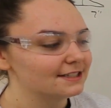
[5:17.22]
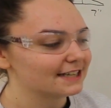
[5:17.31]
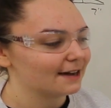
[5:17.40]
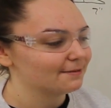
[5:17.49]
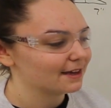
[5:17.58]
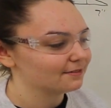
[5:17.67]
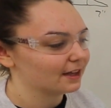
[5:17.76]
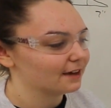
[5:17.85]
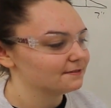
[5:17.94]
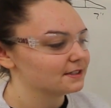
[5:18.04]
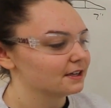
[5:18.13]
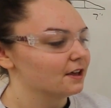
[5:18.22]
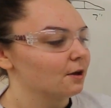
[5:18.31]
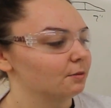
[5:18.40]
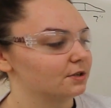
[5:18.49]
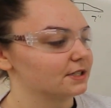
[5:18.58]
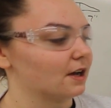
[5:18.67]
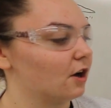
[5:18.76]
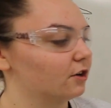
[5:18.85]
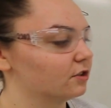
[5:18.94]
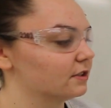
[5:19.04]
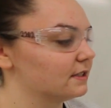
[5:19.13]
time they have left, which is
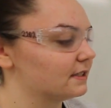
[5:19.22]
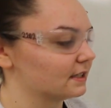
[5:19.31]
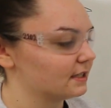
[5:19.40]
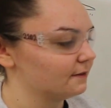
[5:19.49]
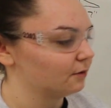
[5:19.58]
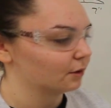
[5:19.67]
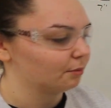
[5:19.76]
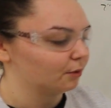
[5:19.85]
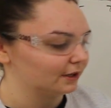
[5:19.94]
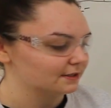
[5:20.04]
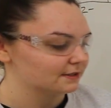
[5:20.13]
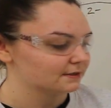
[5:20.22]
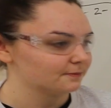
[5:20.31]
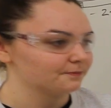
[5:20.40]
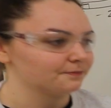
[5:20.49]
164 points.